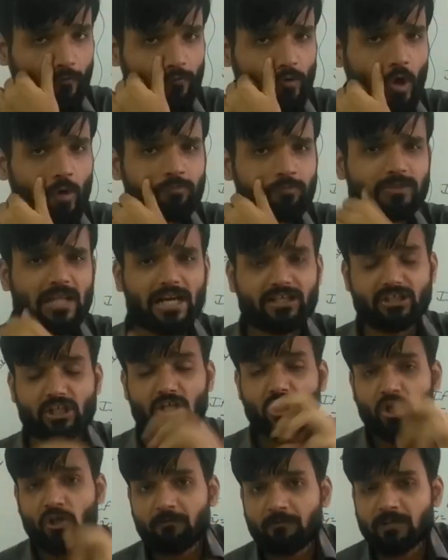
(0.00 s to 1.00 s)
From
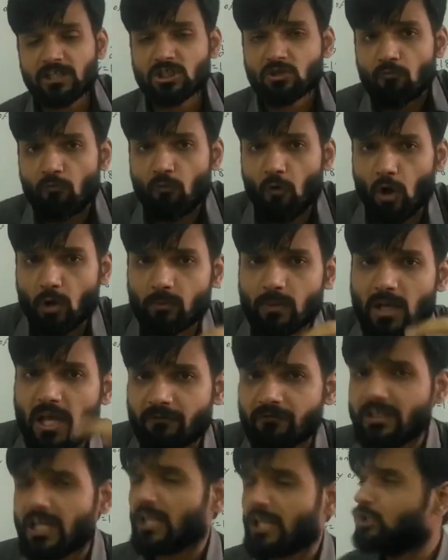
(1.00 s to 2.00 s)
that, which
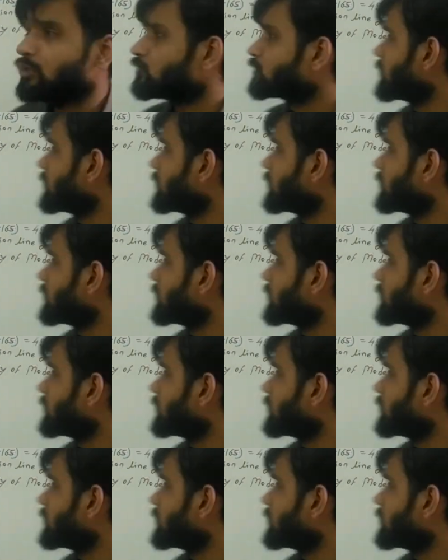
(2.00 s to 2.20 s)
formula we are